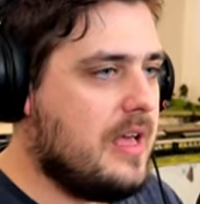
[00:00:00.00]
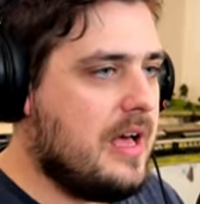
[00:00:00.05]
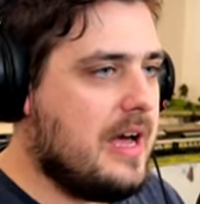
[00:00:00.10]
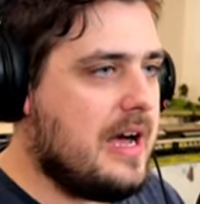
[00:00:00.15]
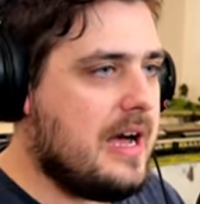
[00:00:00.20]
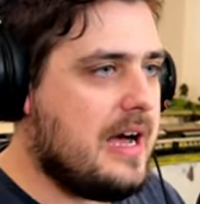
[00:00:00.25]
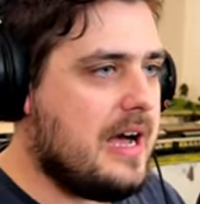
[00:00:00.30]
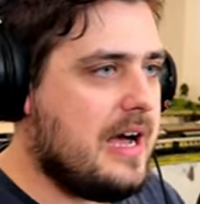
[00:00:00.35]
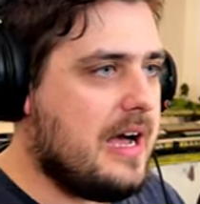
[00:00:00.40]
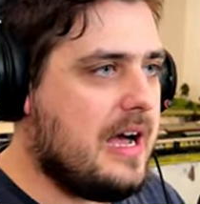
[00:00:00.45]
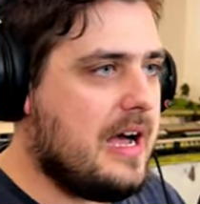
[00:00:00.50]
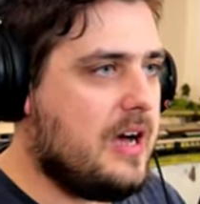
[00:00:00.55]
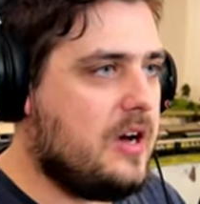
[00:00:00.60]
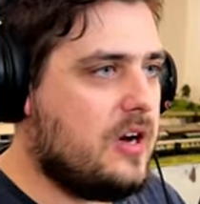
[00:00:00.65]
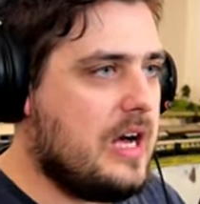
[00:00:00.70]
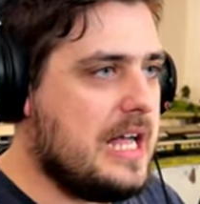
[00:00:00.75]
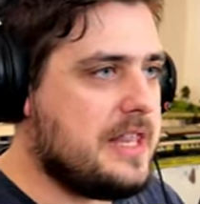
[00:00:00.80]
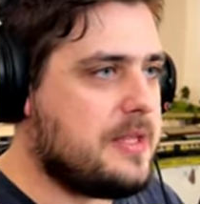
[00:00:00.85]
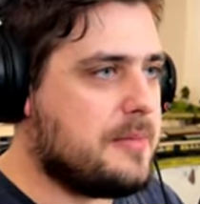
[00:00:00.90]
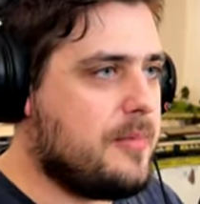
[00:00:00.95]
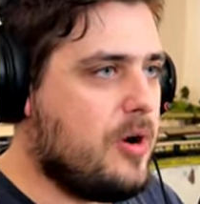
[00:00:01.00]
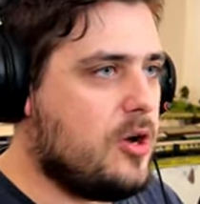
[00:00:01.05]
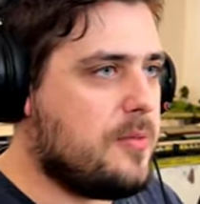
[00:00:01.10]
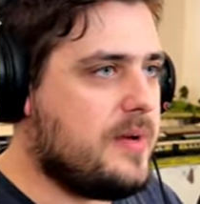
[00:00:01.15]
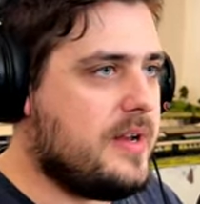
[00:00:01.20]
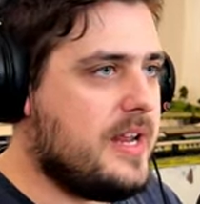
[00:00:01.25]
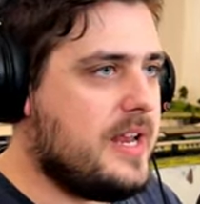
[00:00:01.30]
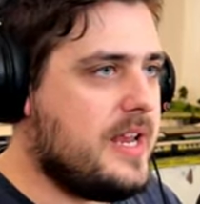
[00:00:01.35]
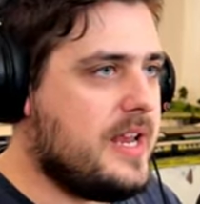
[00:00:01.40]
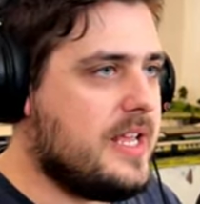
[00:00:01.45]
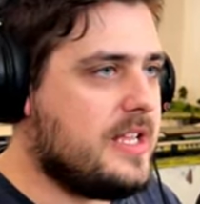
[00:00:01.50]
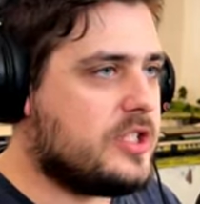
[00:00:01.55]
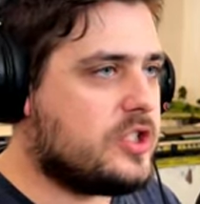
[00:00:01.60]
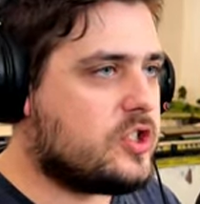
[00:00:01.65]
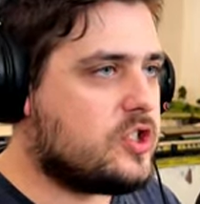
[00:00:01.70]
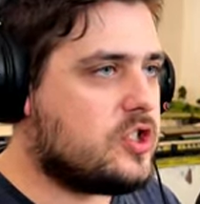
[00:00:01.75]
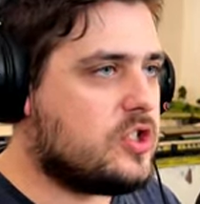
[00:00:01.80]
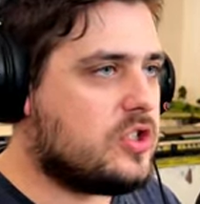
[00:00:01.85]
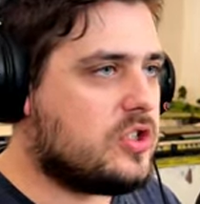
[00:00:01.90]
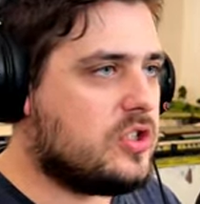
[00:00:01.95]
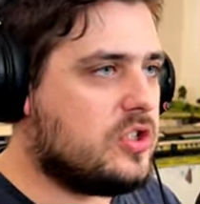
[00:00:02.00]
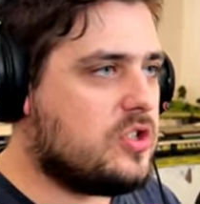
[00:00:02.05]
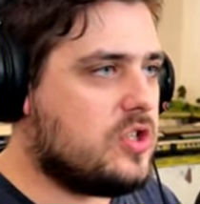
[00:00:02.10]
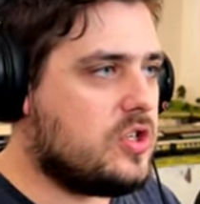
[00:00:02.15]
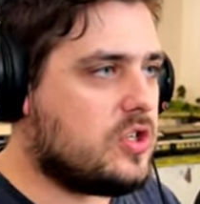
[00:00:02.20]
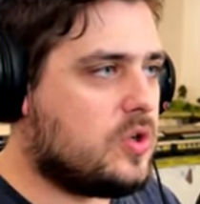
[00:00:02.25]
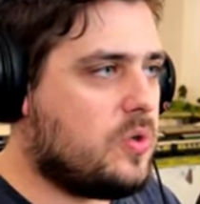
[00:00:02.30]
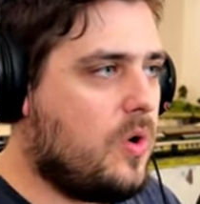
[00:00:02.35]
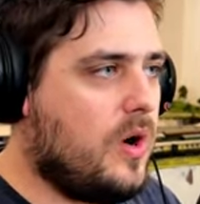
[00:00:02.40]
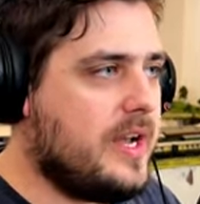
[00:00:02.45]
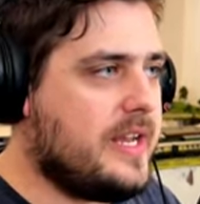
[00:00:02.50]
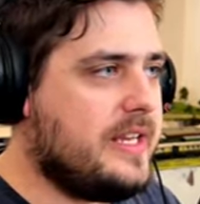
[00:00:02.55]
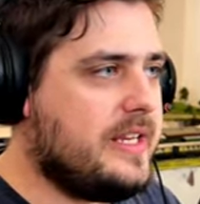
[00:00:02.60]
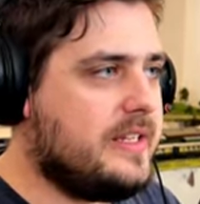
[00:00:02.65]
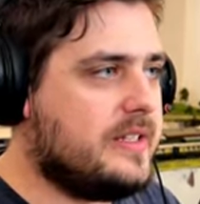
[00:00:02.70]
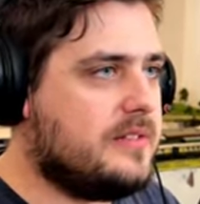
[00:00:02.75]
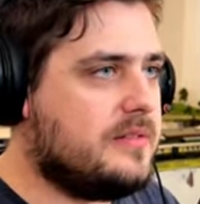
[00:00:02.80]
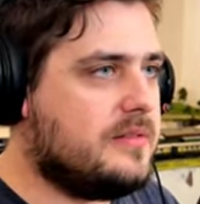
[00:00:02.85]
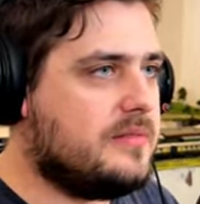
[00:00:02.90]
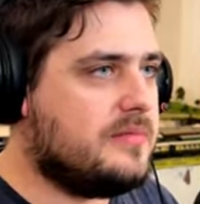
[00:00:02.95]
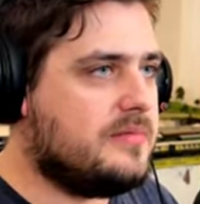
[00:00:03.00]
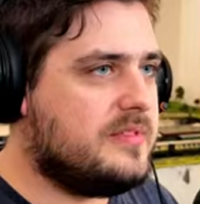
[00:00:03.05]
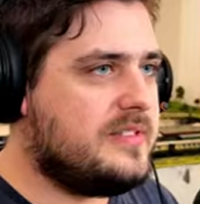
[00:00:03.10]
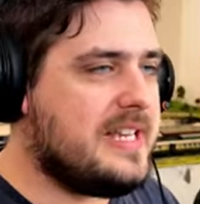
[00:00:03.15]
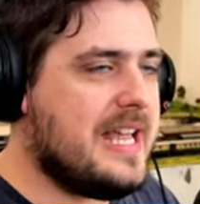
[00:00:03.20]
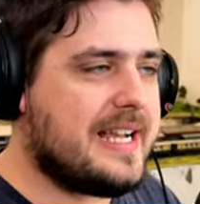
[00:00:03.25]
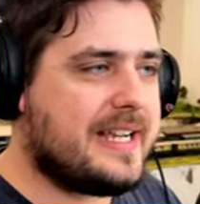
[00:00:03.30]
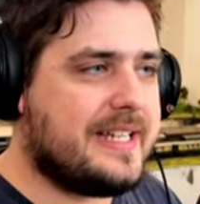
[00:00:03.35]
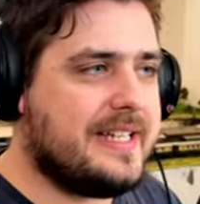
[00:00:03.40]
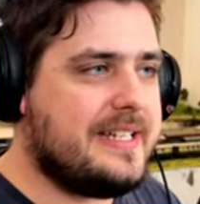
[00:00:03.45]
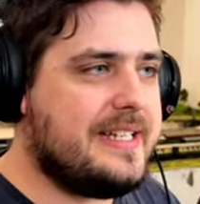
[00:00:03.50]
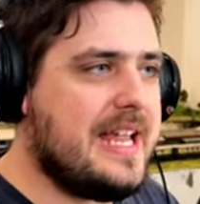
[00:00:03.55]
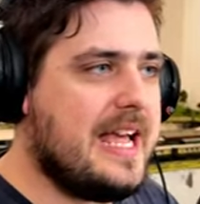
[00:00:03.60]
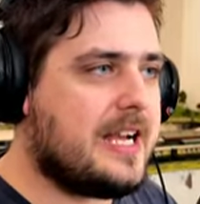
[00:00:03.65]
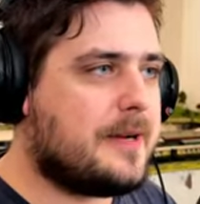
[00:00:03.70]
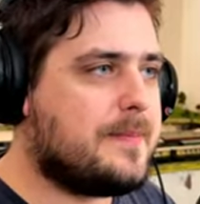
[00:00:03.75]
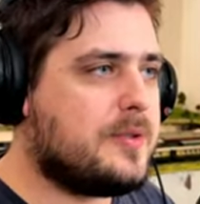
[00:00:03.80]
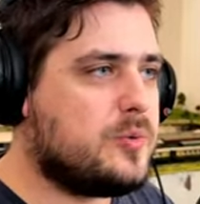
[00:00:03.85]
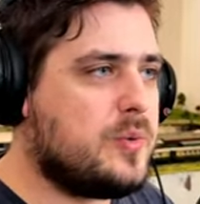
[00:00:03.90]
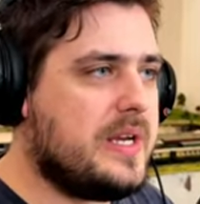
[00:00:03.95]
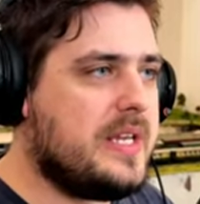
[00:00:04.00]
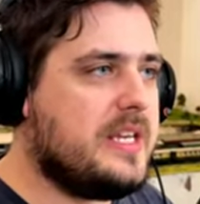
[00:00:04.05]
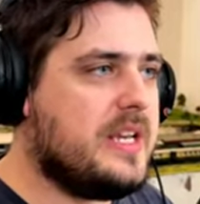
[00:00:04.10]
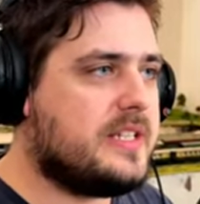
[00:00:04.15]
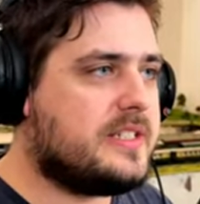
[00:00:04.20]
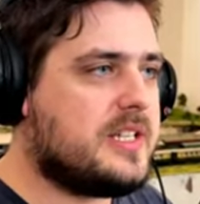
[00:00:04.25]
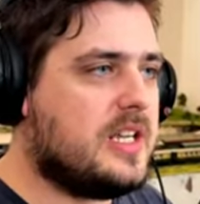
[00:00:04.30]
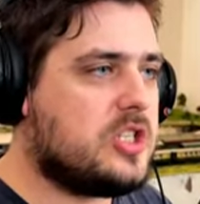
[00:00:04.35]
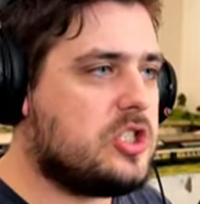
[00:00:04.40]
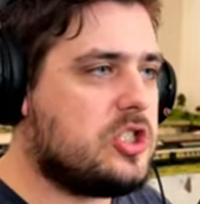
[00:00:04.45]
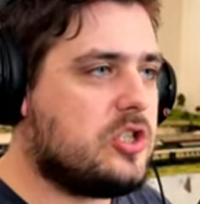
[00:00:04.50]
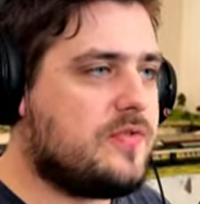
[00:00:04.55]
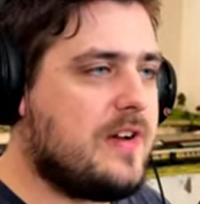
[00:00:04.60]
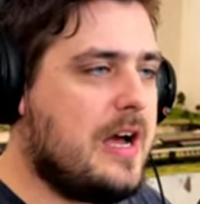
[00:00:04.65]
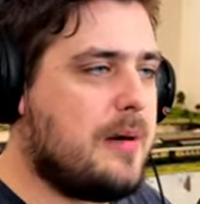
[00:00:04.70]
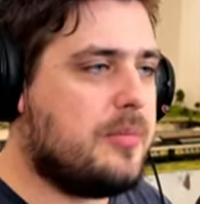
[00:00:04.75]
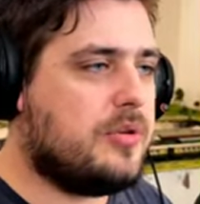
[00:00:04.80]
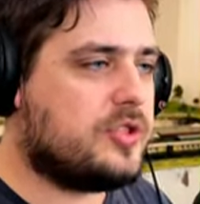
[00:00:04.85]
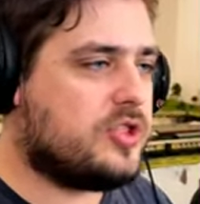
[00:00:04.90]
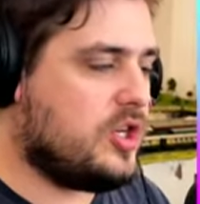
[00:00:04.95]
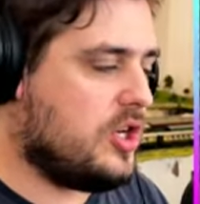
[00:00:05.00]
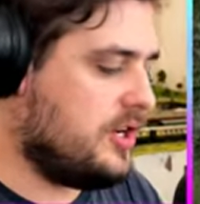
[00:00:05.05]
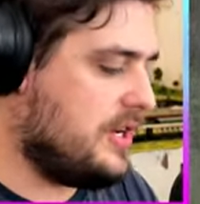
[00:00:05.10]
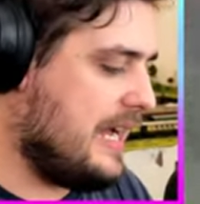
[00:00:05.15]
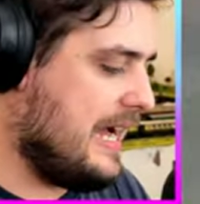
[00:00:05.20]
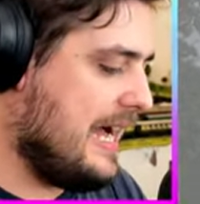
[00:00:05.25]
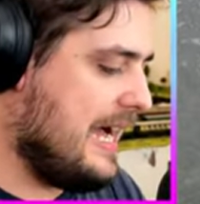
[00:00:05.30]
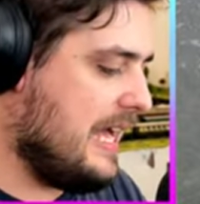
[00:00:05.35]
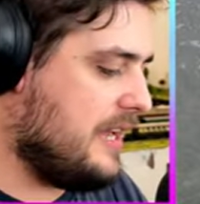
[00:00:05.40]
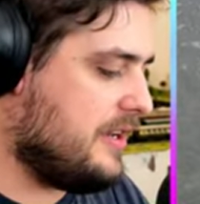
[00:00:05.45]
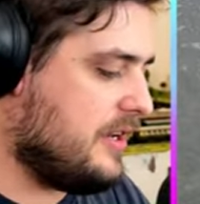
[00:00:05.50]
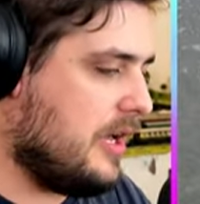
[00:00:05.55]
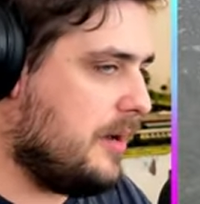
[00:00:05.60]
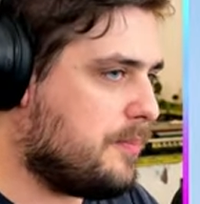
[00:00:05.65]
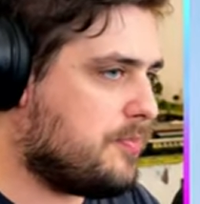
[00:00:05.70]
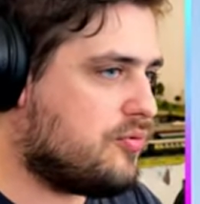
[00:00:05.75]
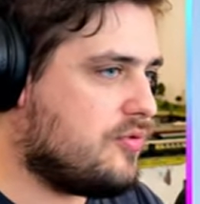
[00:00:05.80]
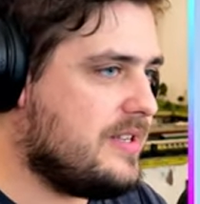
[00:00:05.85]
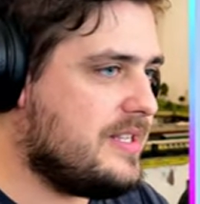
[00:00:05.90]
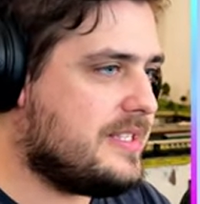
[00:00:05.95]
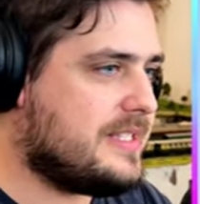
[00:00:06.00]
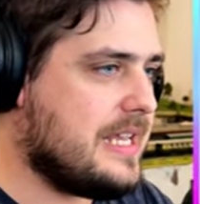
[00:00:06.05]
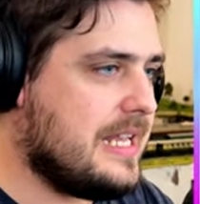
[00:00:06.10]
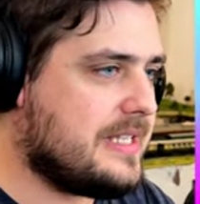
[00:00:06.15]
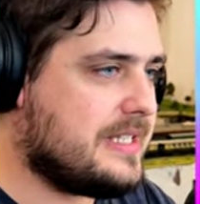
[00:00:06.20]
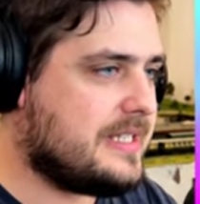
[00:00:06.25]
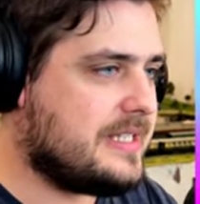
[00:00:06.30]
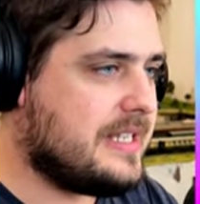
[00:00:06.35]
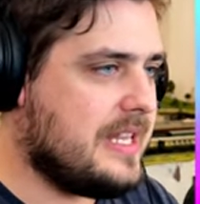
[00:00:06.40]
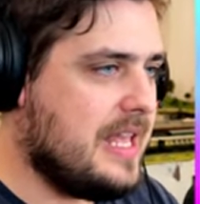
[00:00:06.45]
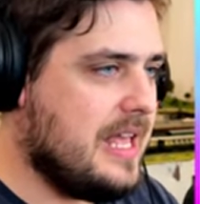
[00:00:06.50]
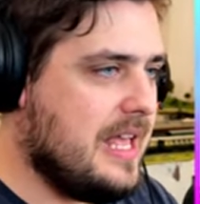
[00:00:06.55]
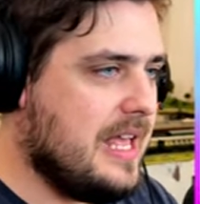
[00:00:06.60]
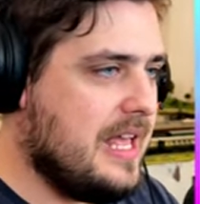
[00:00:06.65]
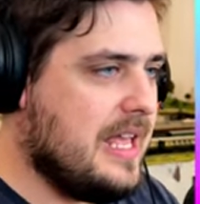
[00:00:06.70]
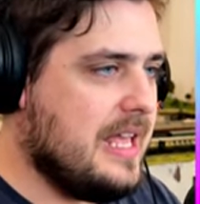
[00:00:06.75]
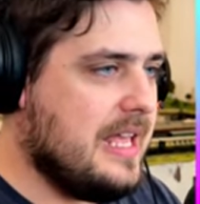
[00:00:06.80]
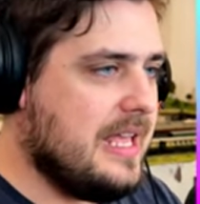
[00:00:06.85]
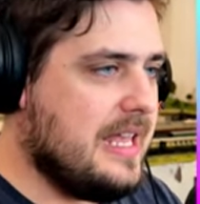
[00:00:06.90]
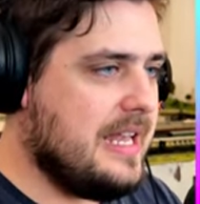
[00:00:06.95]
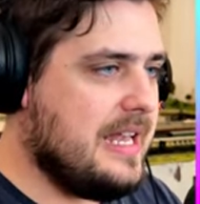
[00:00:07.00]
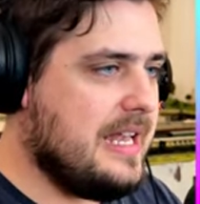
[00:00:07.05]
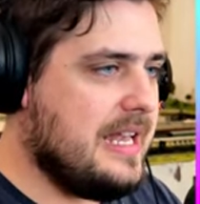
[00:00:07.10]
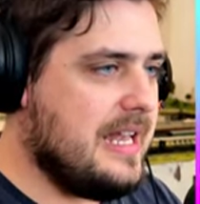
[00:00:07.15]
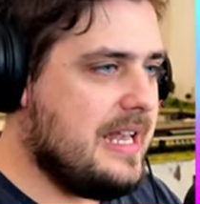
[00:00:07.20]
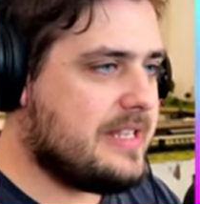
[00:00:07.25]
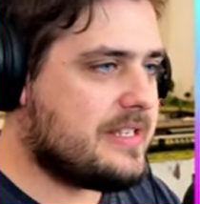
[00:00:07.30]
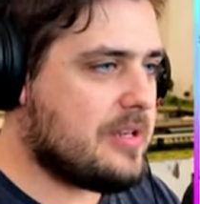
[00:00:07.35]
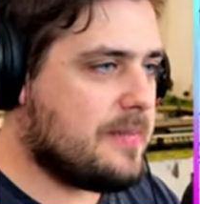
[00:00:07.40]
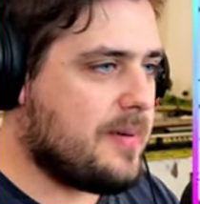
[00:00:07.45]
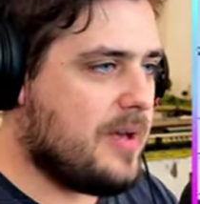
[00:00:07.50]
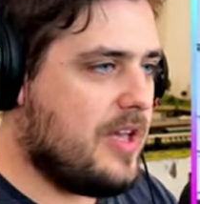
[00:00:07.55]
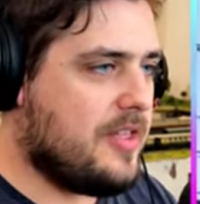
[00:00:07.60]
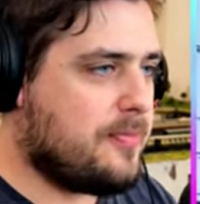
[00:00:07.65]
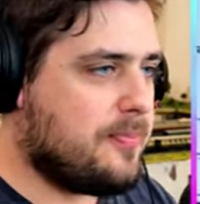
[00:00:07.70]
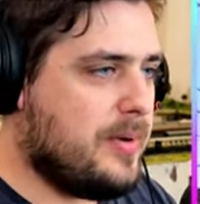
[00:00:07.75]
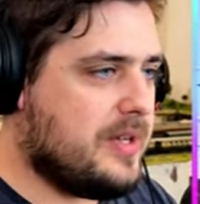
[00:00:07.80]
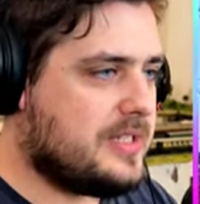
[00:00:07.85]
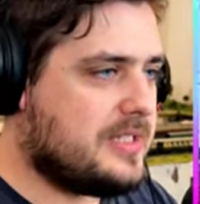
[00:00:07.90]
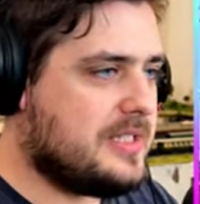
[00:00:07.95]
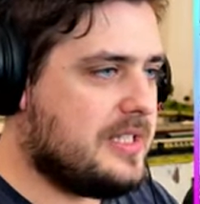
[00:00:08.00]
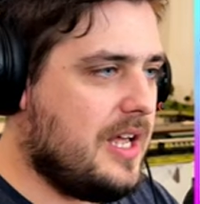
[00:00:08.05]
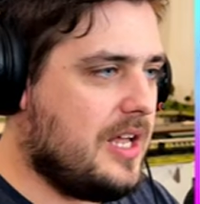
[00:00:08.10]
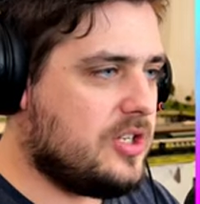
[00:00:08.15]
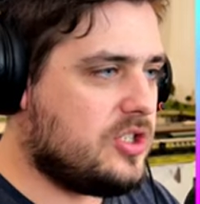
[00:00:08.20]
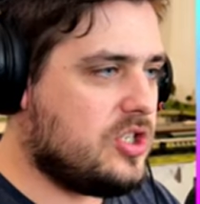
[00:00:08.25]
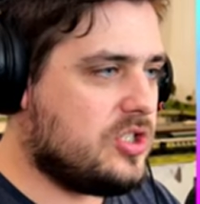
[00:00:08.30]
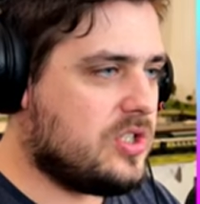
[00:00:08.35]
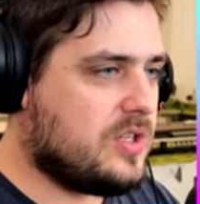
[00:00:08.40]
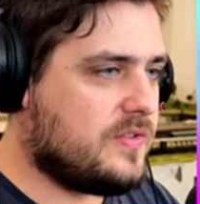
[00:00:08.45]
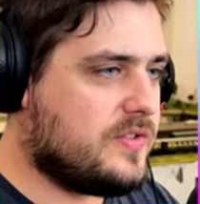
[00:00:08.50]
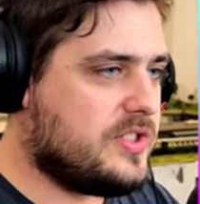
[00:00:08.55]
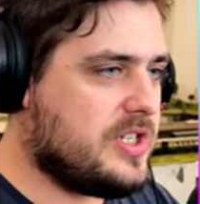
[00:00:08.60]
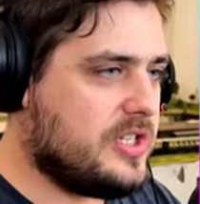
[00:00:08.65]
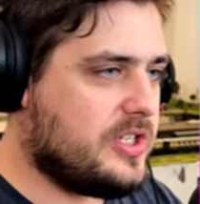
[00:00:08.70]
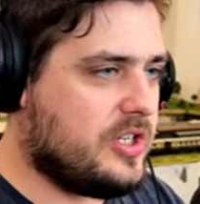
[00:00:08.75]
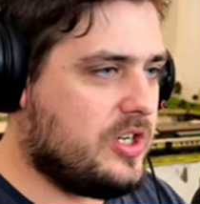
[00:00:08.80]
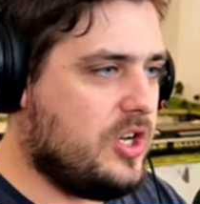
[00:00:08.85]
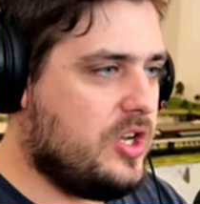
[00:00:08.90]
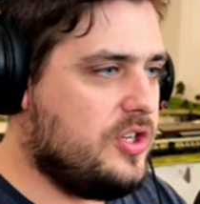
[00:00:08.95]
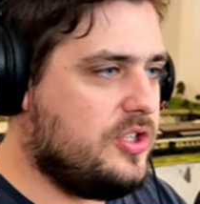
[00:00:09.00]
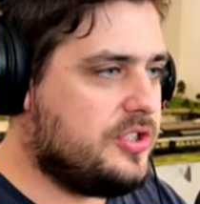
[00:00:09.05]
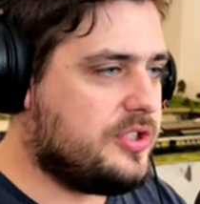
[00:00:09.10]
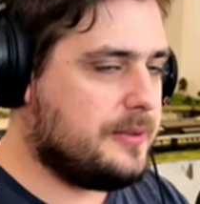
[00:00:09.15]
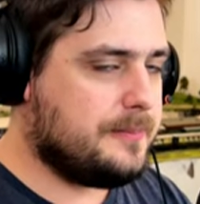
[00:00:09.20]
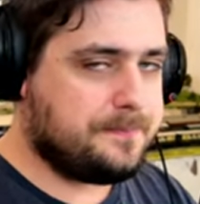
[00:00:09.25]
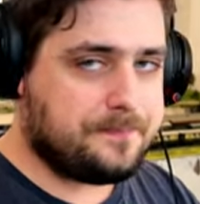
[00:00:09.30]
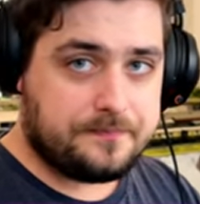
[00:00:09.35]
Uh, at the moment, it is quite neck and neck between Duchess of Hamilton and Princess Elizabeth, but Duchess of Sutherland